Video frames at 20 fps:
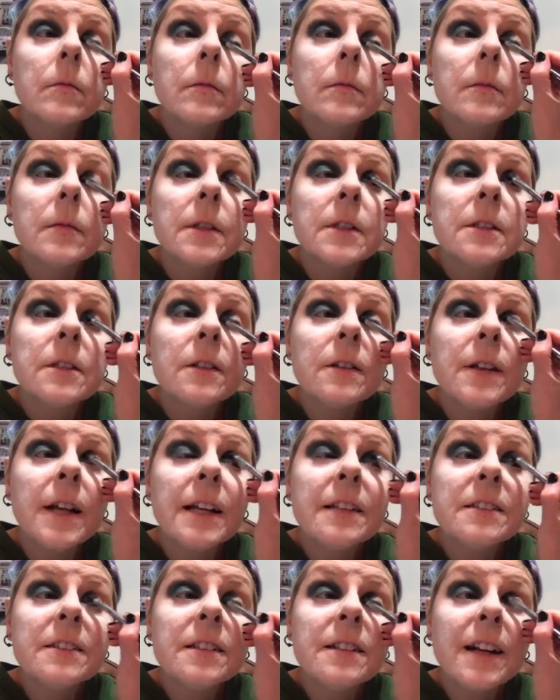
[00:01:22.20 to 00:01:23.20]
So
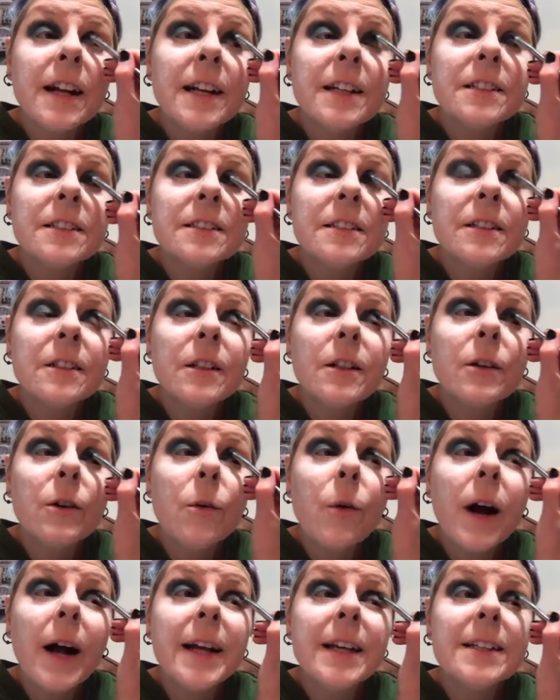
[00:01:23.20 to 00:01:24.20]
yesterday I just took a
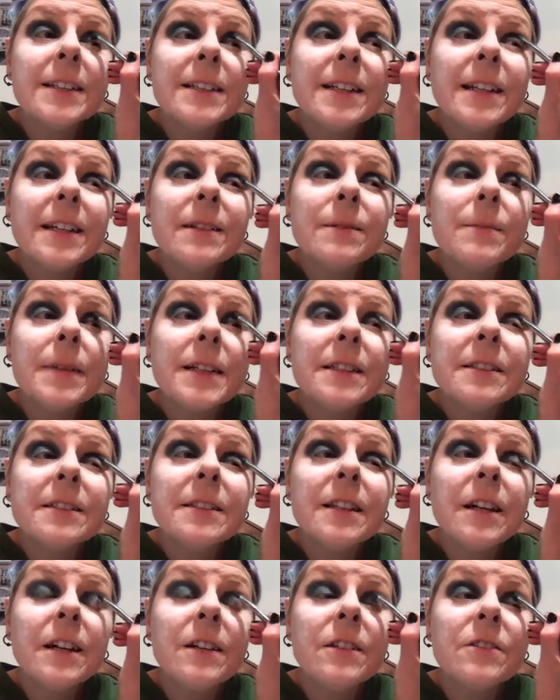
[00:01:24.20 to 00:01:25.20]
quiet day to
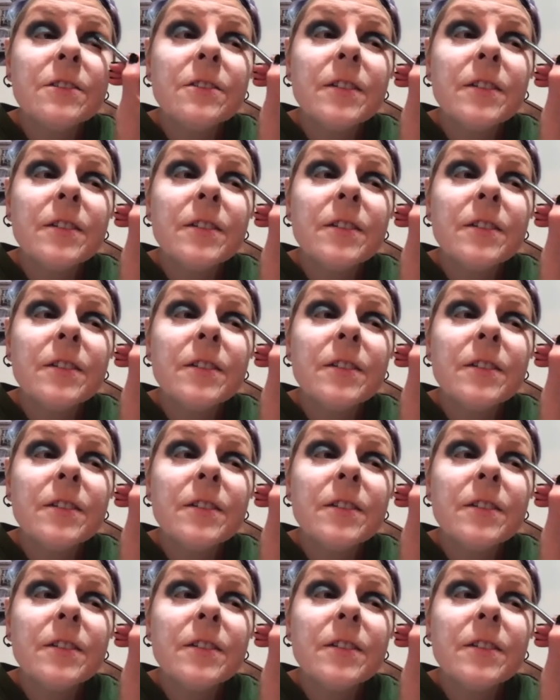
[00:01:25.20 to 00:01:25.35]
myself,